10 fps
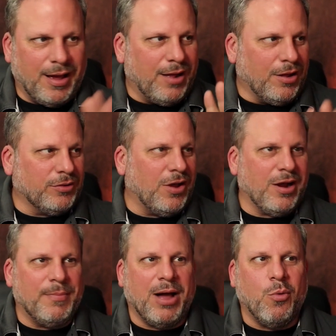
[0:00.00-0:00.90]
I'll
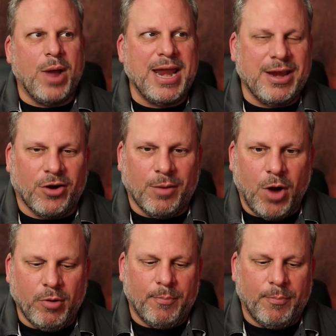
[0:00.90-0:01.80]
talk about weight here in a
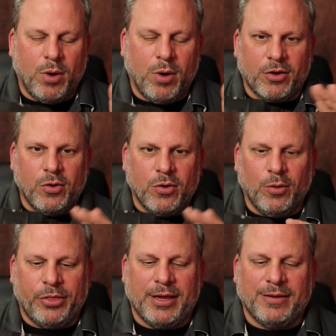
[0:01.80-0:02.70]
moment, but one of the
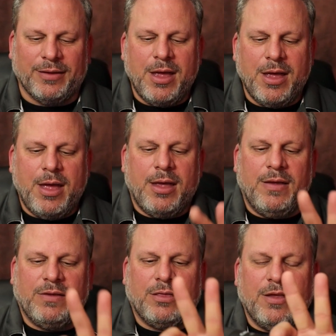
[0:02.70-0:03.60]
cool things
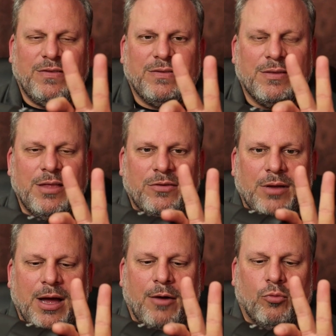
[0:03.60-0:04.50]
is that this
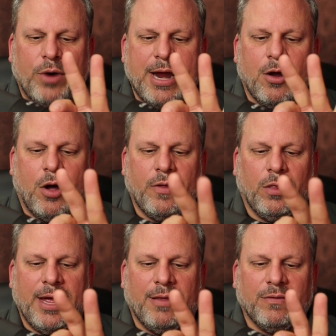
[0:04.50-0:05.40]
ring on the
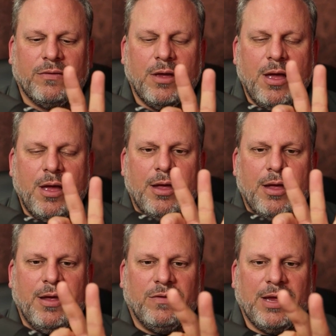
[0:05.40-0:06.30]
lens
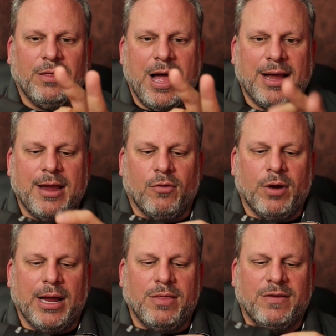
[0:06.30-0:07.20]
is a locking
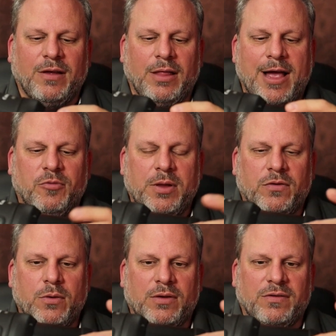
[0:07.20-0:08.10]
ring, and this allows me
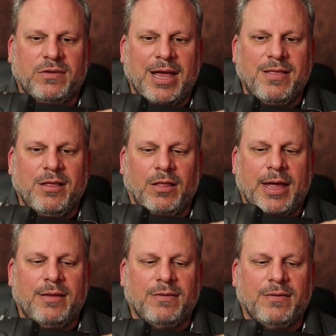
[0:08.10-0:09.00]
to extend the
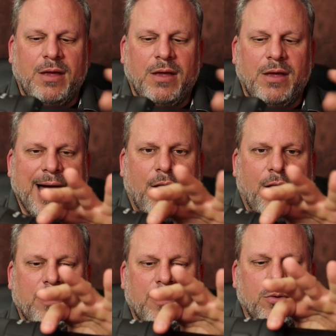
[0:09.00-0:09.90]
lens
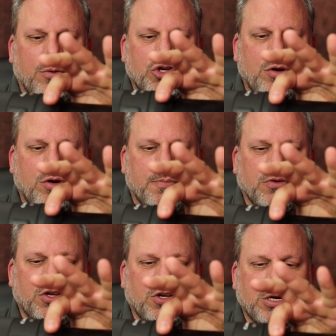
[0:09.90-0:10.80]
out into its shooting
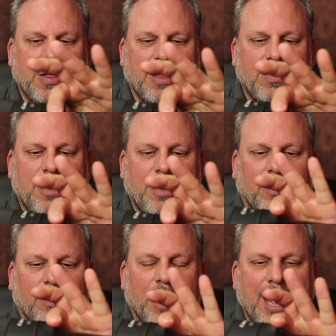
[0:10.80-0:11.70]
position and then
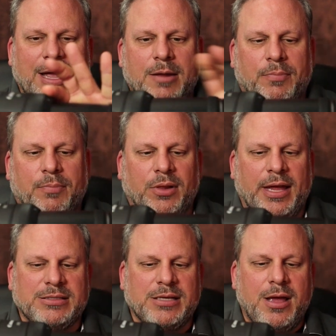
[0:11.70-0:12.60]
lock it in
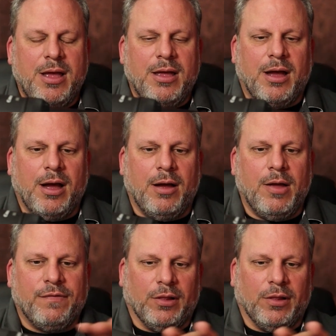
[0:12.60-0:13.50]
place.
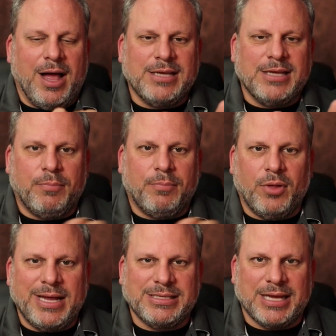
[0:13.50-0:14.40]
If the lock's not in
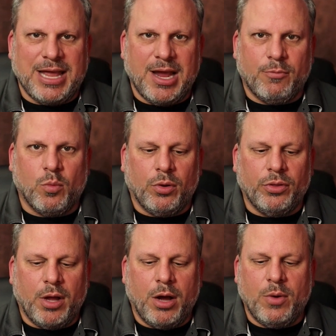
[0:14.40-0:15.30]
place, the camera will
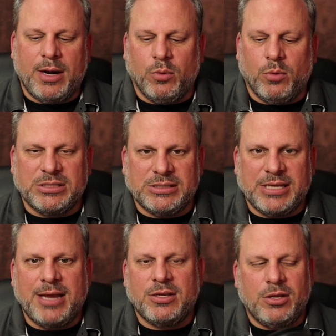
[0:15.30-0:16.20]
know, and it will
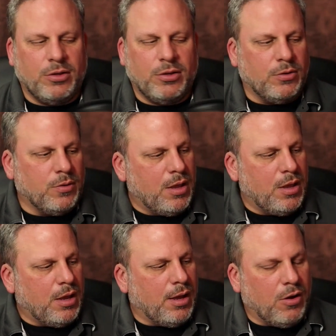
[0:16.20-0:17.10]
say to you
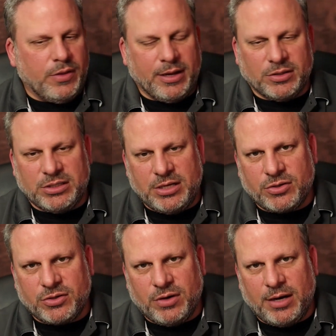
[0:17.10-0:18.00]
on the LCD
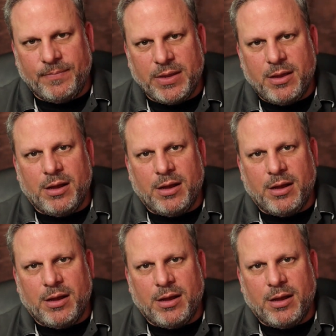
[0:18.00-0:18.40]
screen,